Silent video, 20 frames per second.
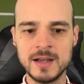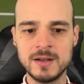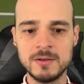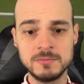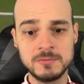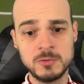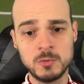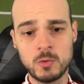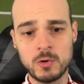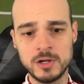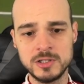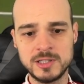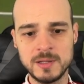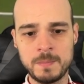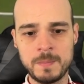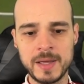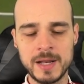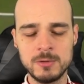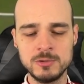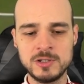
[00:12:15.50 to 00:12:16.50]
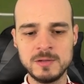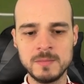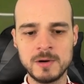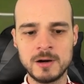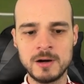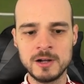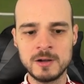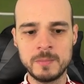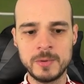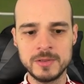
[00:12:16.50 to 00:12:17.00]
towards the penalty
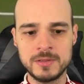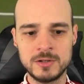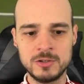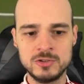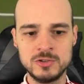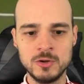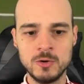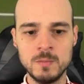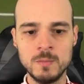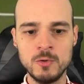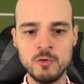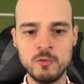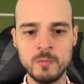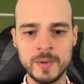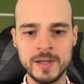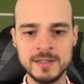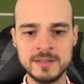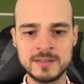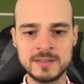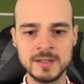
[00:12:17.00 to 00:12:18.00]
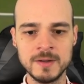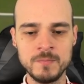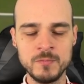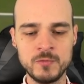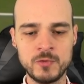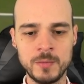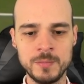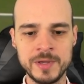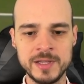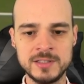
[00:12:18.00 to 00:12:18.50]
mark, but there's no movements
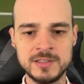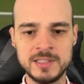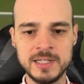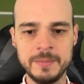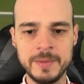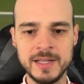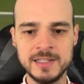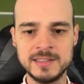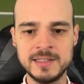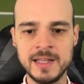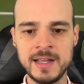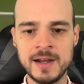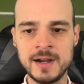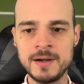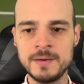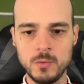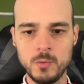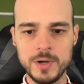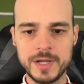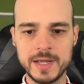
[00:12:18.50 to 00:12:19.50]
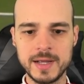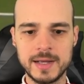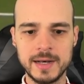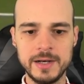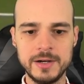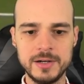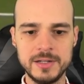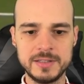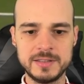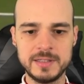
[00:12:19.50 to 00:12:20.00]
from his teammates there. We can
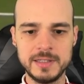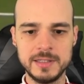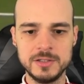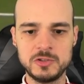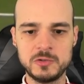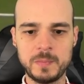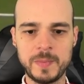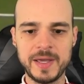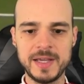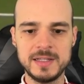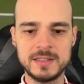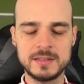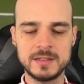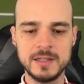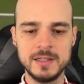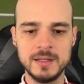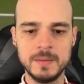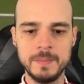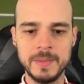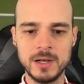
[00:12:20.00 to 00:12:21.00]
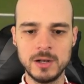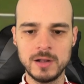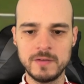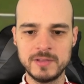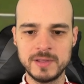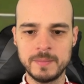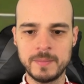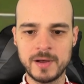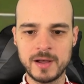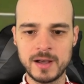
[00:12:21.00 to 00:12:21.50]
clearly see the space in the middle of
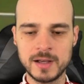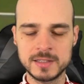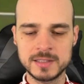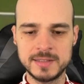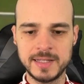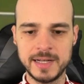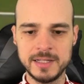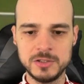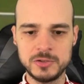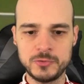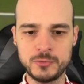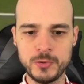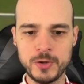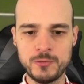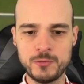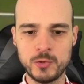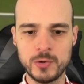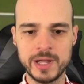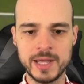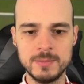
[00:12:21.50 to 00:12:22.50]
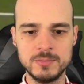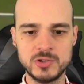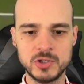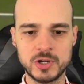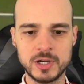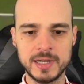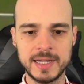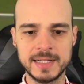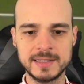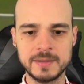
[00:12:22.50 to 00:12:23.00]
the box that is free for him to
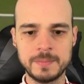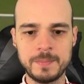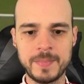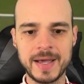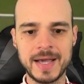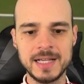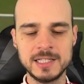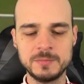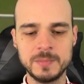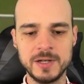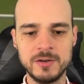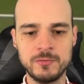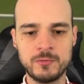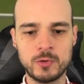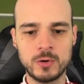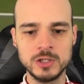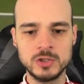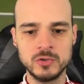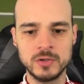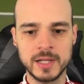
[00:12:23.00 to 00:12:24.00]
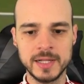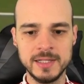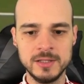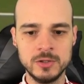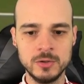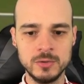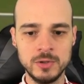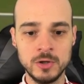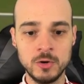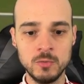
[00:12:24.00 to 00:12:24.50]
connect a pass, but unfortunately
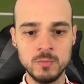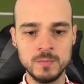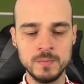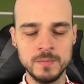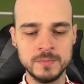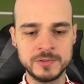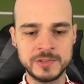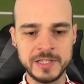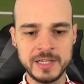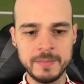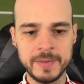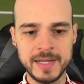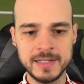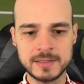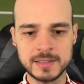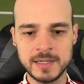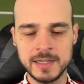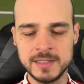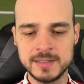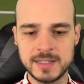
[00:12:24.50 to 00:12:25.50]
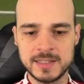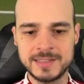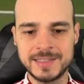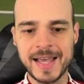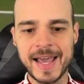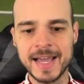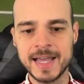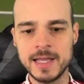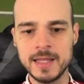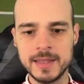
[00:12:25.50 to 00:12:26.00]
no teammate is
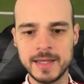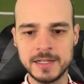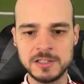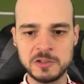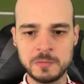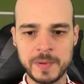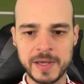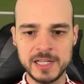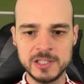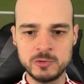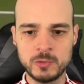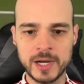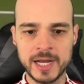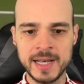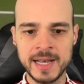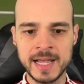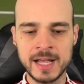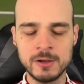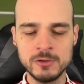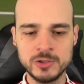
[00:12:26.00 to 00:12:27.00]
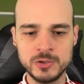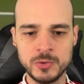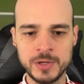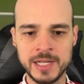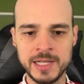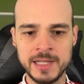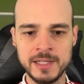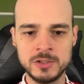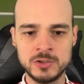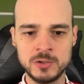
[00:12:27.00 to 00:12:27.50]
attacking that space right now, so he
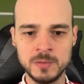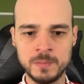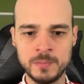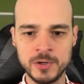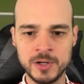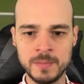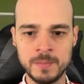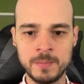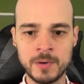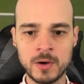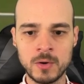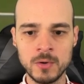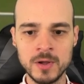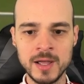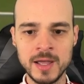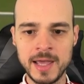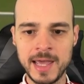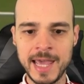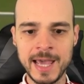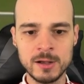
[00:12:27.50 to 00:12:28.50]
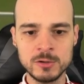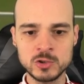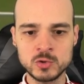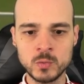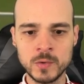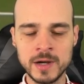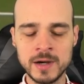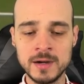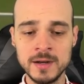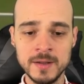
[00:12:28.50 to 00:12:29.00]
needs to put a ball
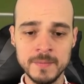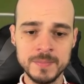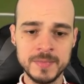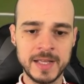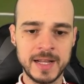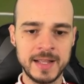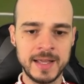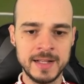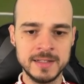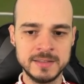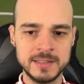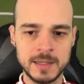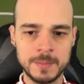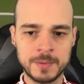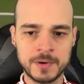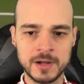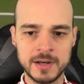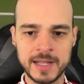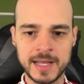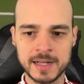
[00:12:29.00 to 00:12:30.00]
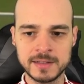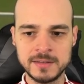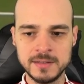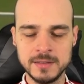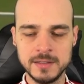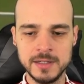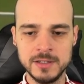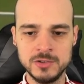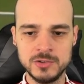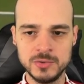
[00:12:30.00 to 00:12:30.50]
elsewhere that ends up
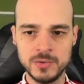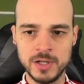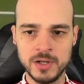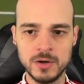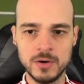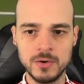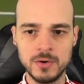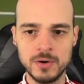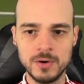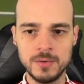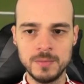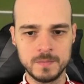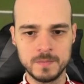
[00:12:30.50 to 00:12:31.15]
connecting into an own goal.